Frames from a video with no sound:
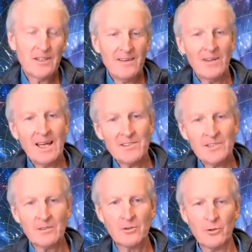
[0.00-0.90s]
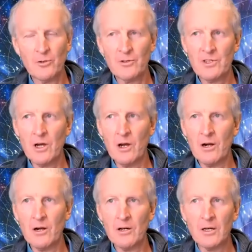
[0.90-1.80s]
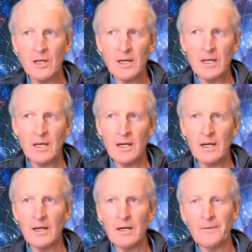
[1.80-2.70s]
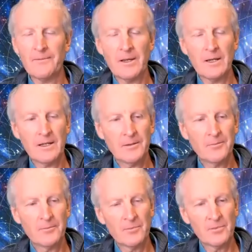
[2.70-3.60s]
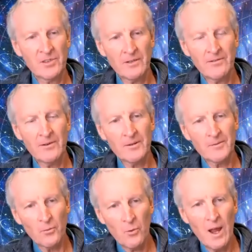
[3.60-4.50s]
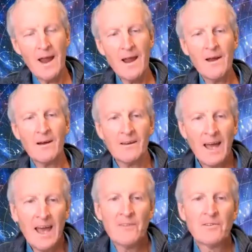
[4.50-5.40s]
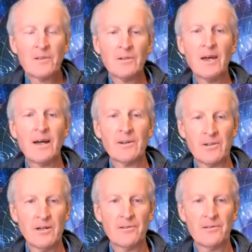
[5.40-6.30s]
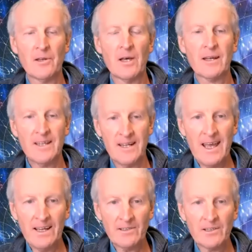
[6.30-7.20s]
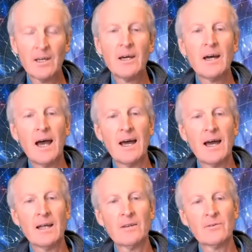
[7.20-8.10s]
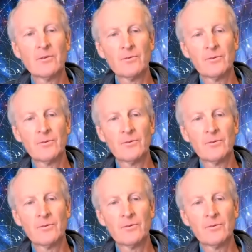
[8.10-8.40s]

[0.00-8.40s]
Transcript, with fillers: The everlasting doors are uh, the sort of where heaven and earth connect and